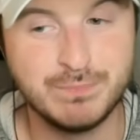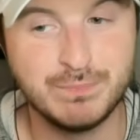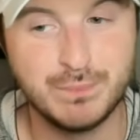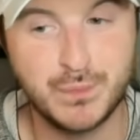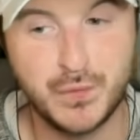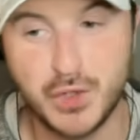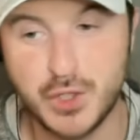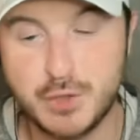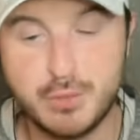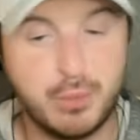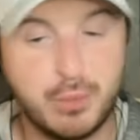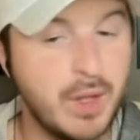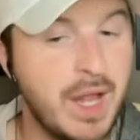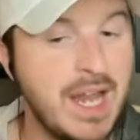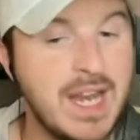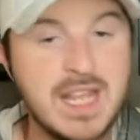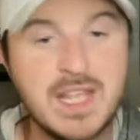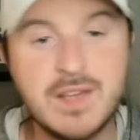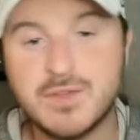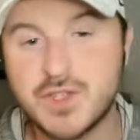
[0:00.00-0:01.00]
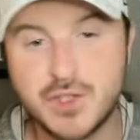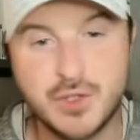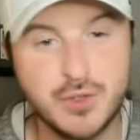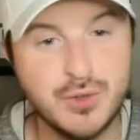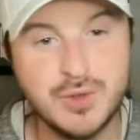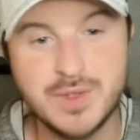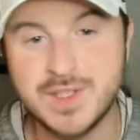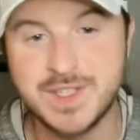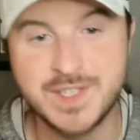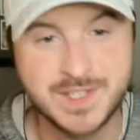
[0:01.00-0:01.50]
There's plenty of
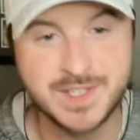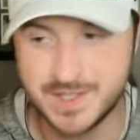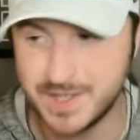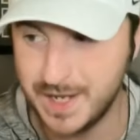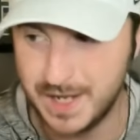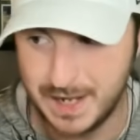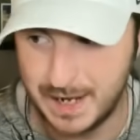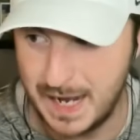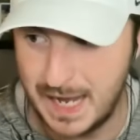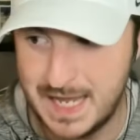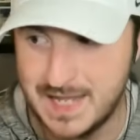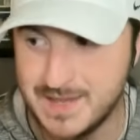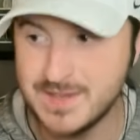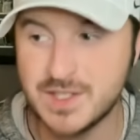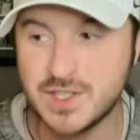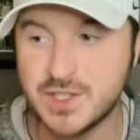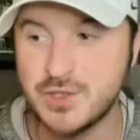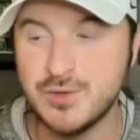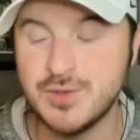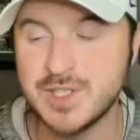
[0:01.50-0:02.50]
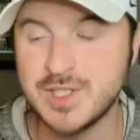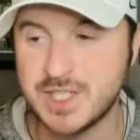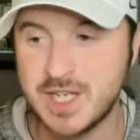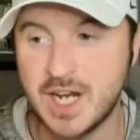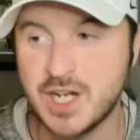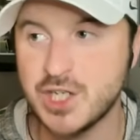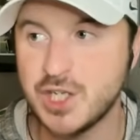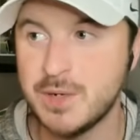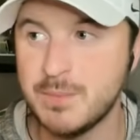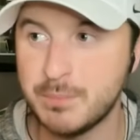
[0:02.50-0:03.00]
students in the student
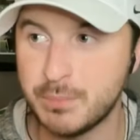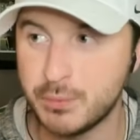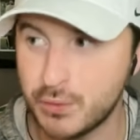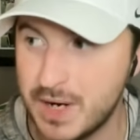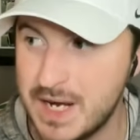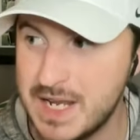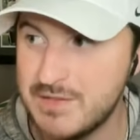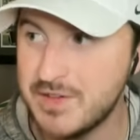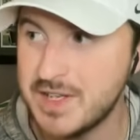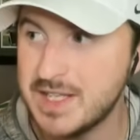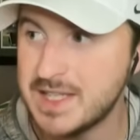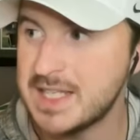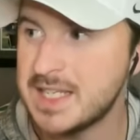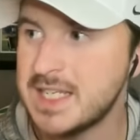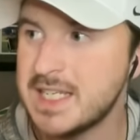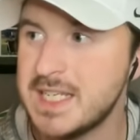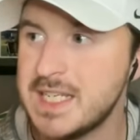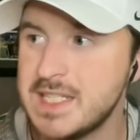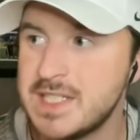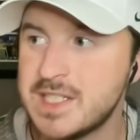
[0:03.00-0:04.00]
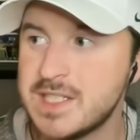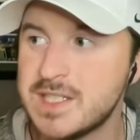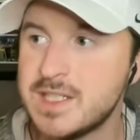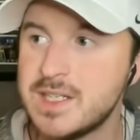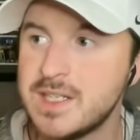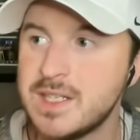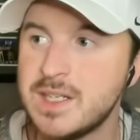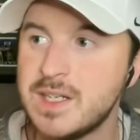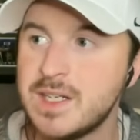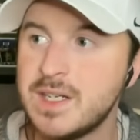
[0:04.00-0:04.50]
section braving the heat
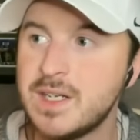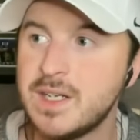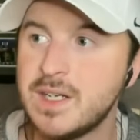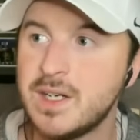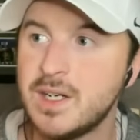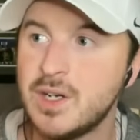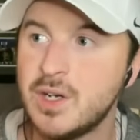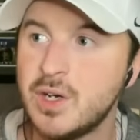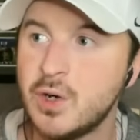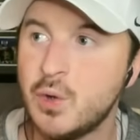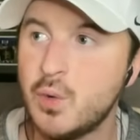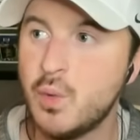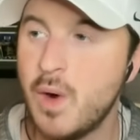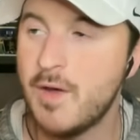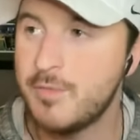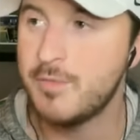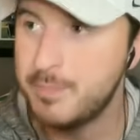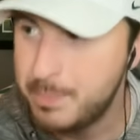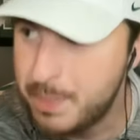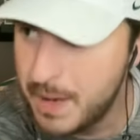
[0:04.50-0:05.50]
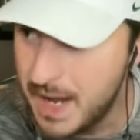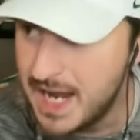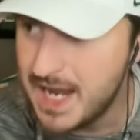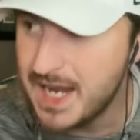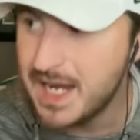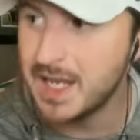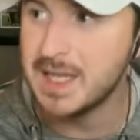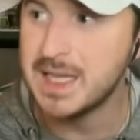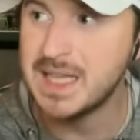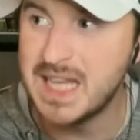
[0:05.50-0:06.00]
who have
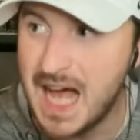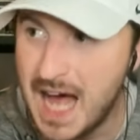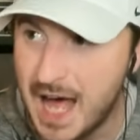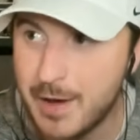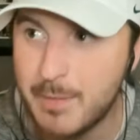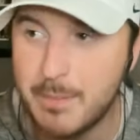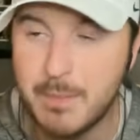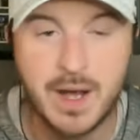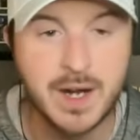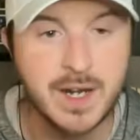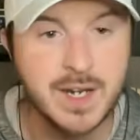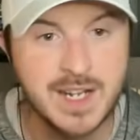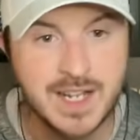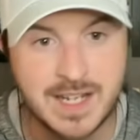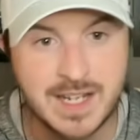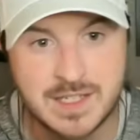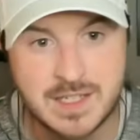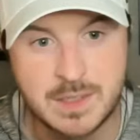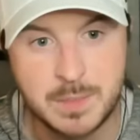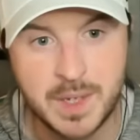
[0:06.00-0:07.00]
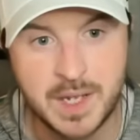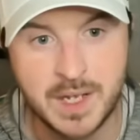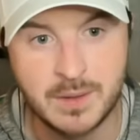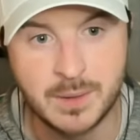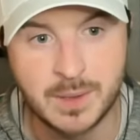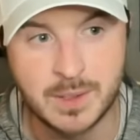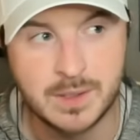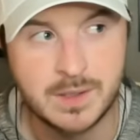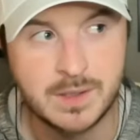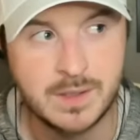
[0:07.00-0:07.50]
paid a lot of money to get to
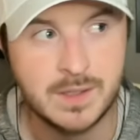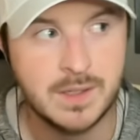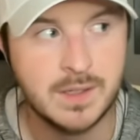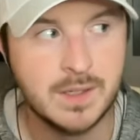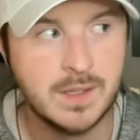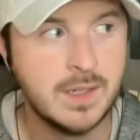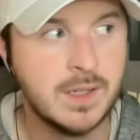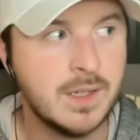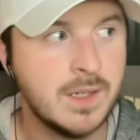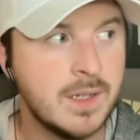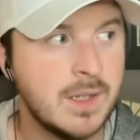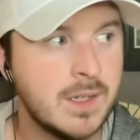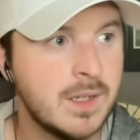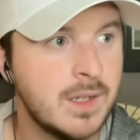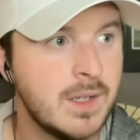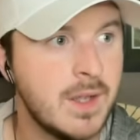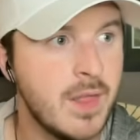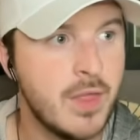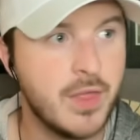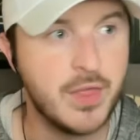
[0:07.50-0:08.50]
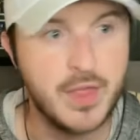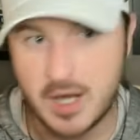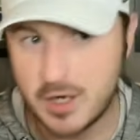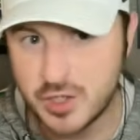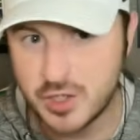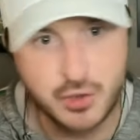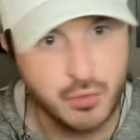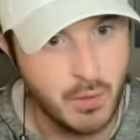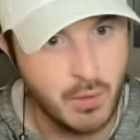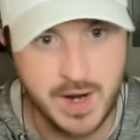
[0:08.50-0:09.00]
Baylor. They're
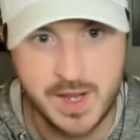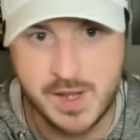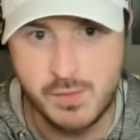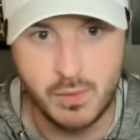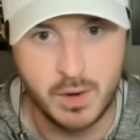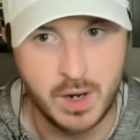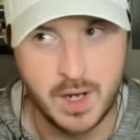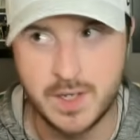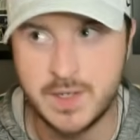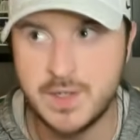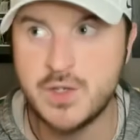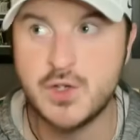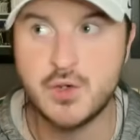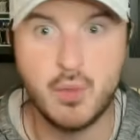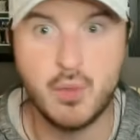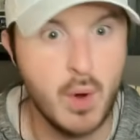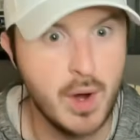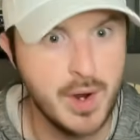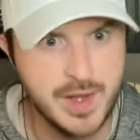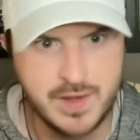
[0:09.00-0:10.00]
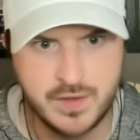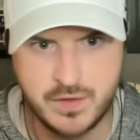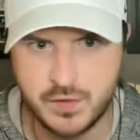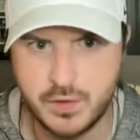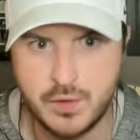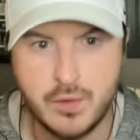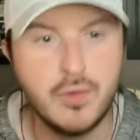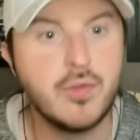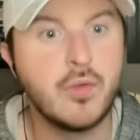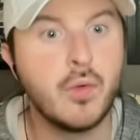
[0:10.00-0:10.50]
21,
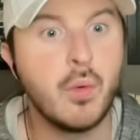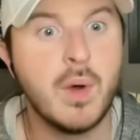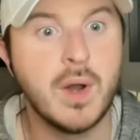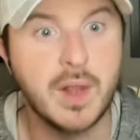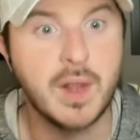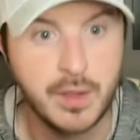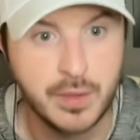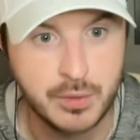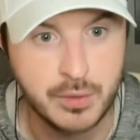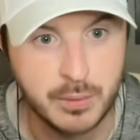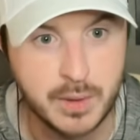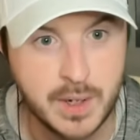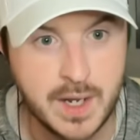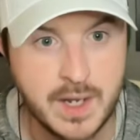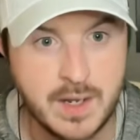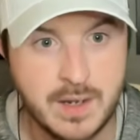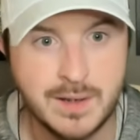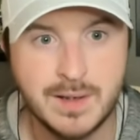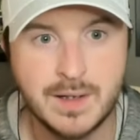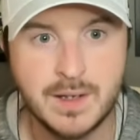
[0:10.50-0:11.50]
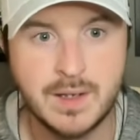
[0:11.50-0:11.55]
22, 23.